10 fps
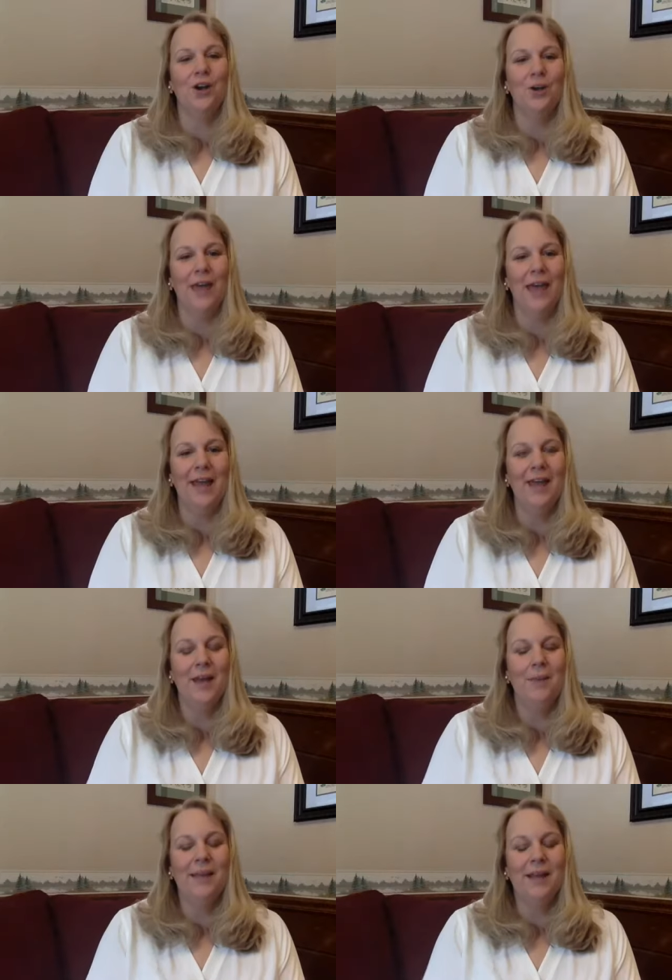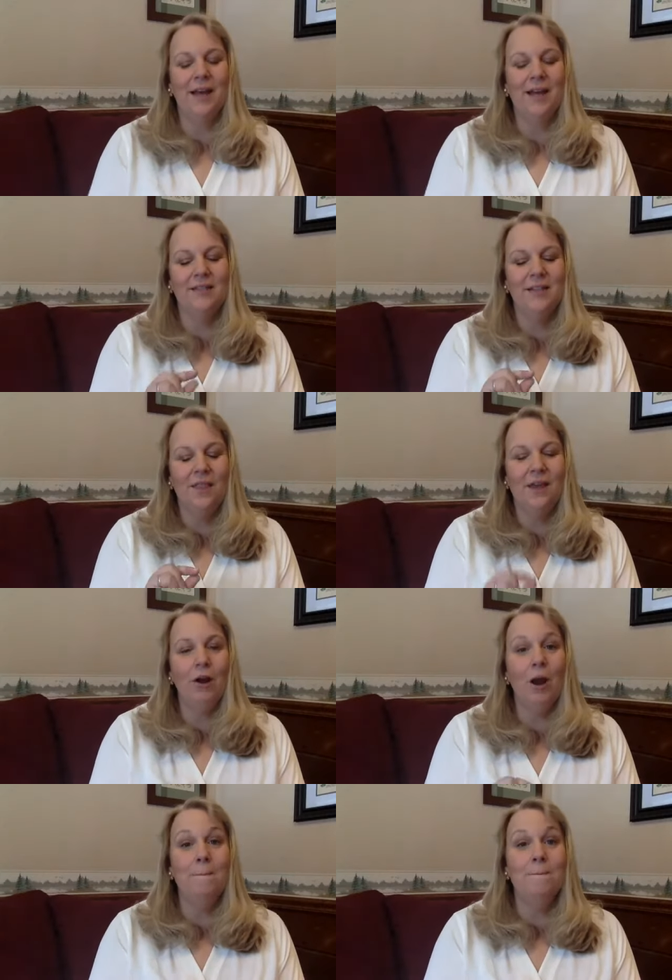okay? Because there
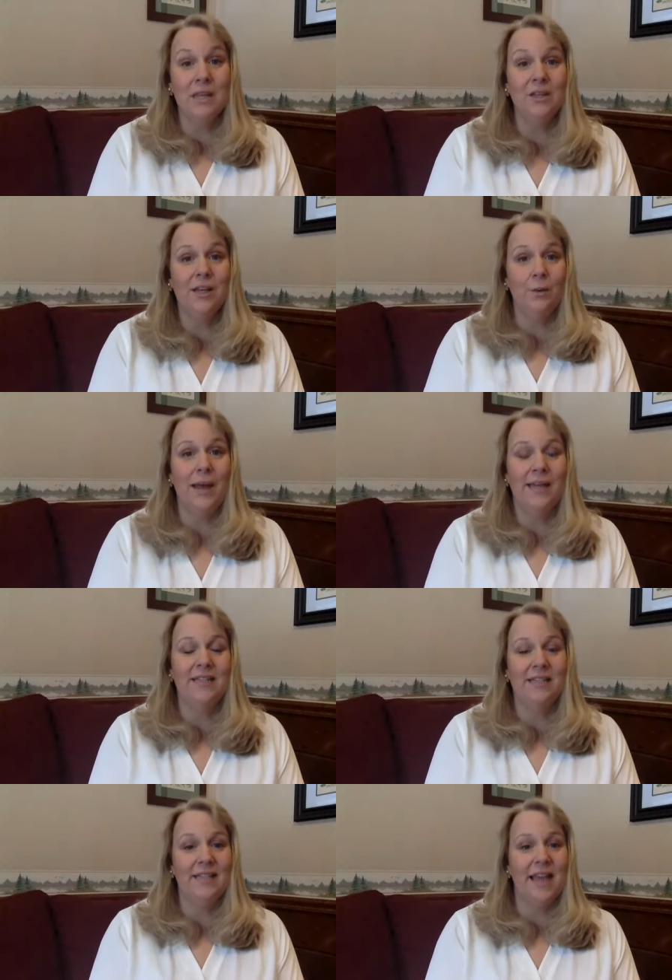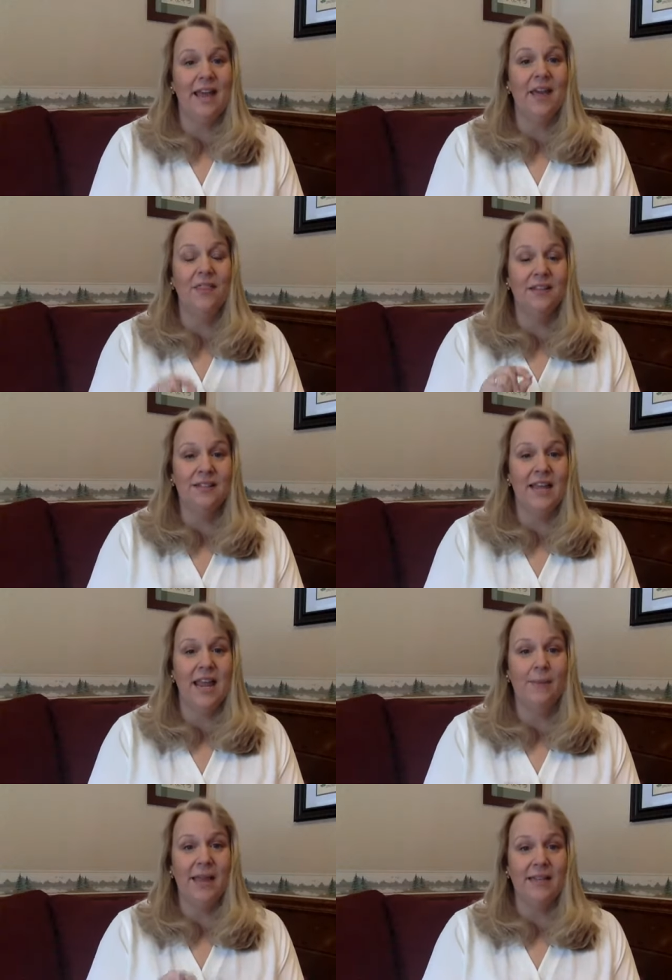are a million ways to say the
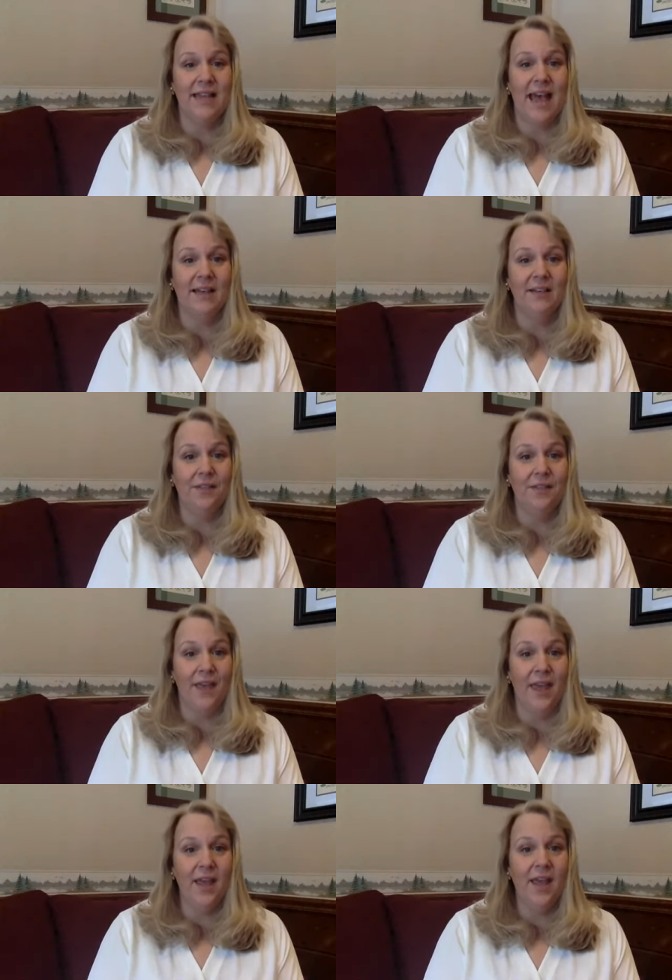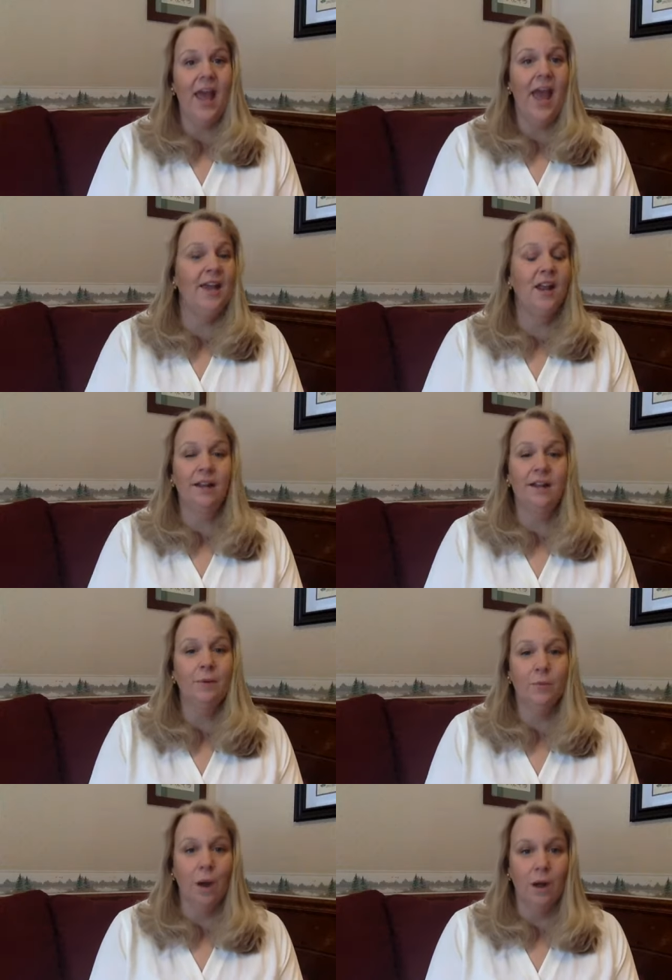same exact thing and none of
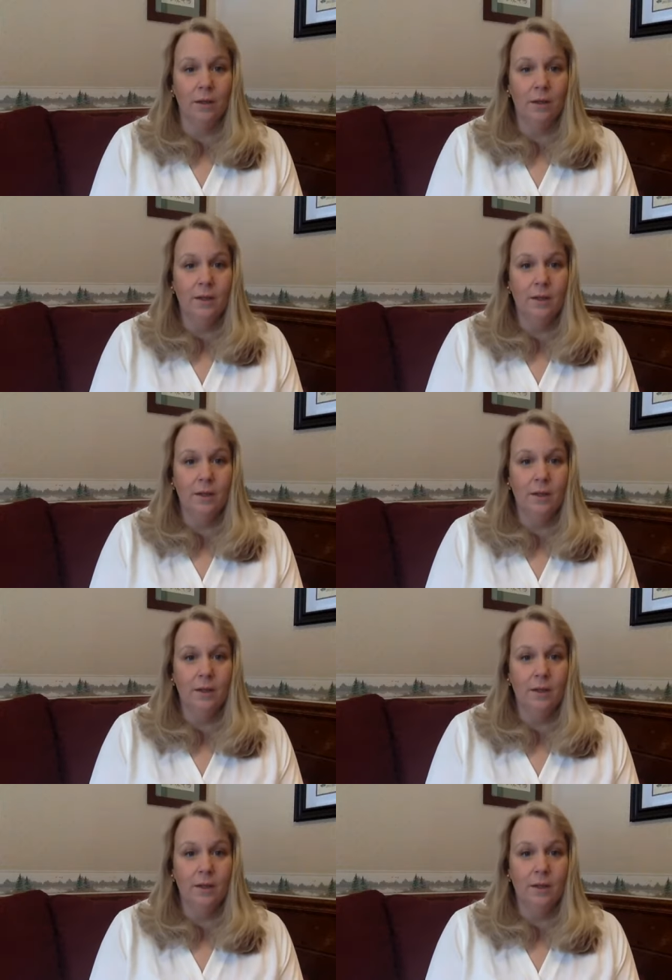them are wrong.